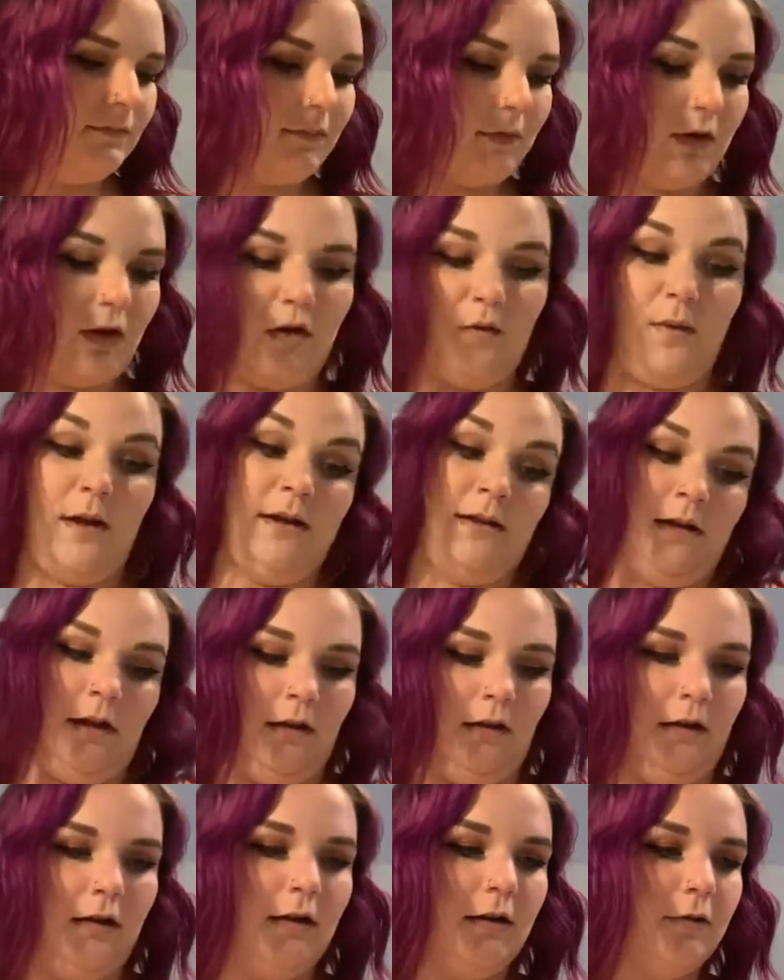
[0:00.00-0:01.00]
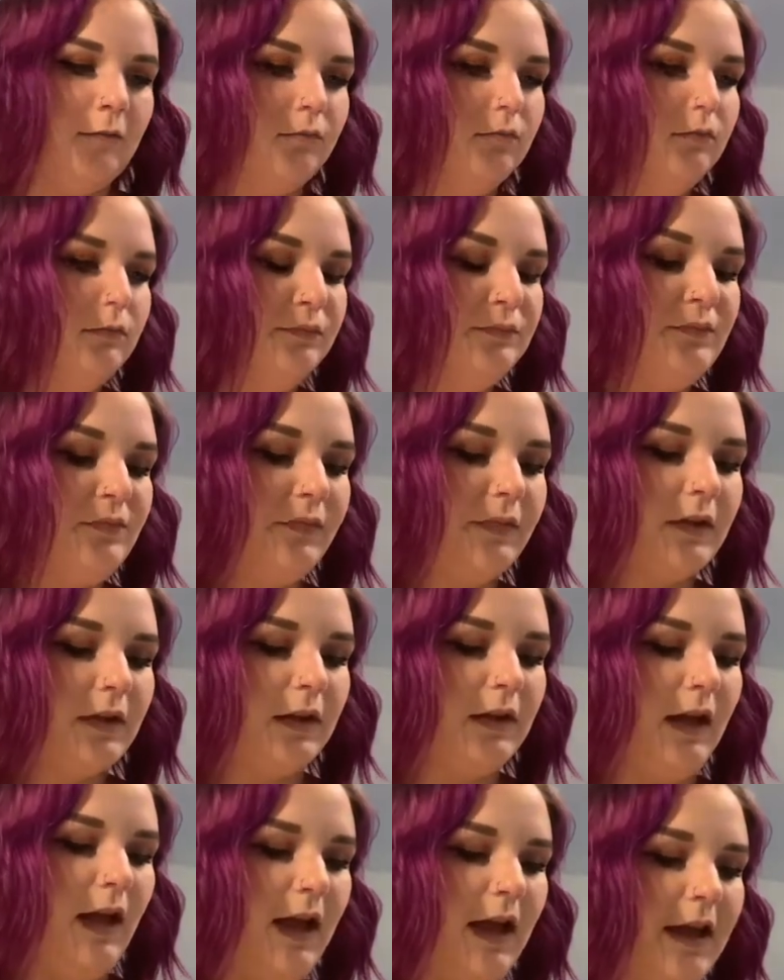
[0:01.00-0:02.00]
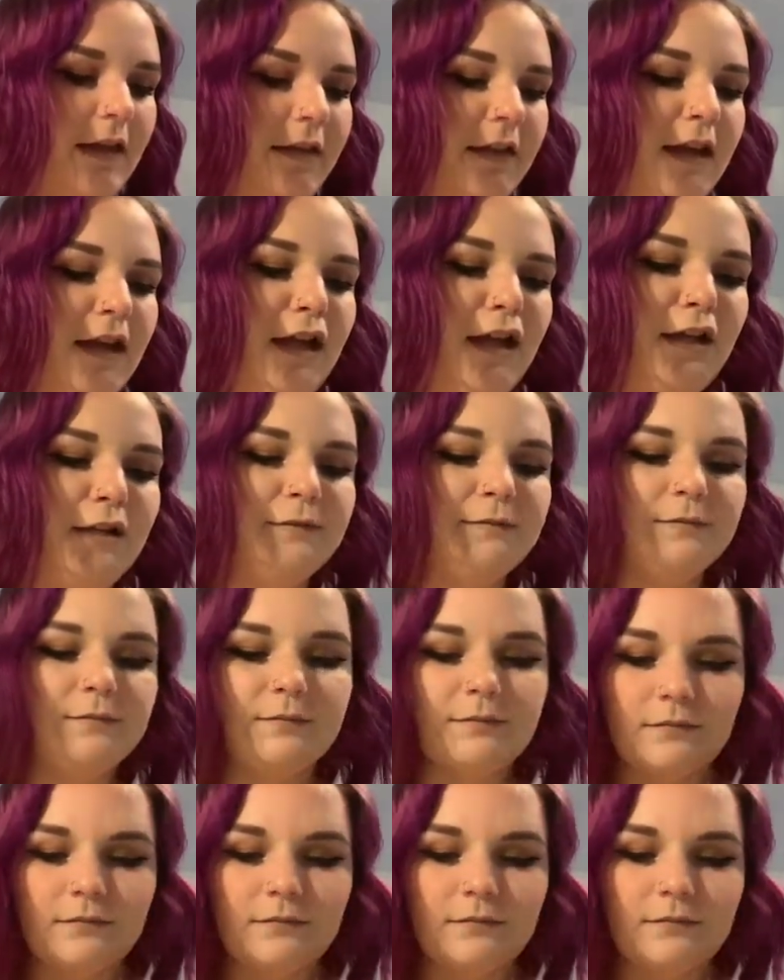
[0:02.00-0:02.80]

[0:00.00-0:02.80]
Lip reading: a white color. And then